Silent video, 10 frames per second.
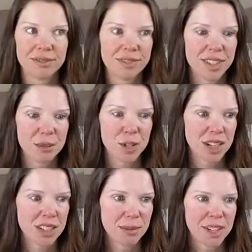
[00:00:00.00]

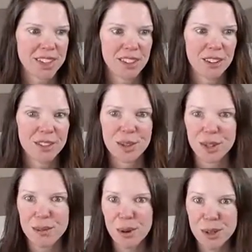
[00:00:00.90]
subjecting myself to
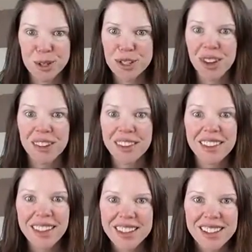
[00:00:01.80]
exposure to all the
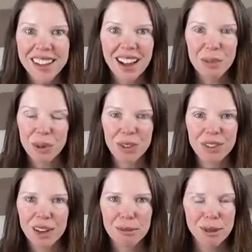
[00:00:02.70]
things that I
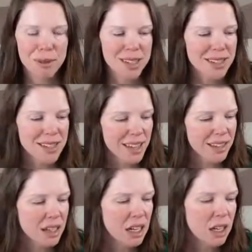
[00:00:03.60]
purified when I was
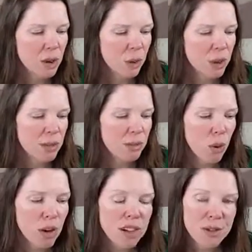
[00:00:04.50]
inside? Well, the
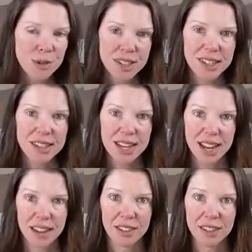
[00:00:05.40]
important reason to
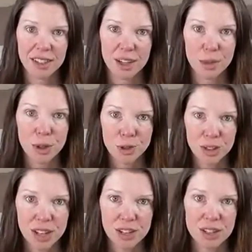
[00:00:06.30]
have an air
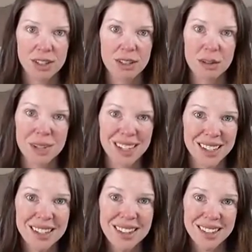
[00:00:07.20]
purification system
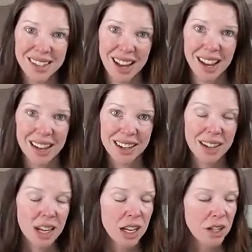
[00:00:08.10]
inside
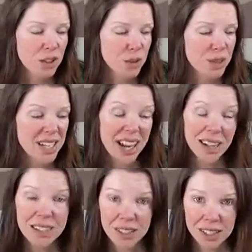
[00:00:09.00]
to
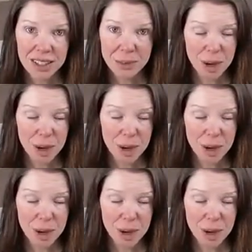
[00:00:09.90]
deactivate these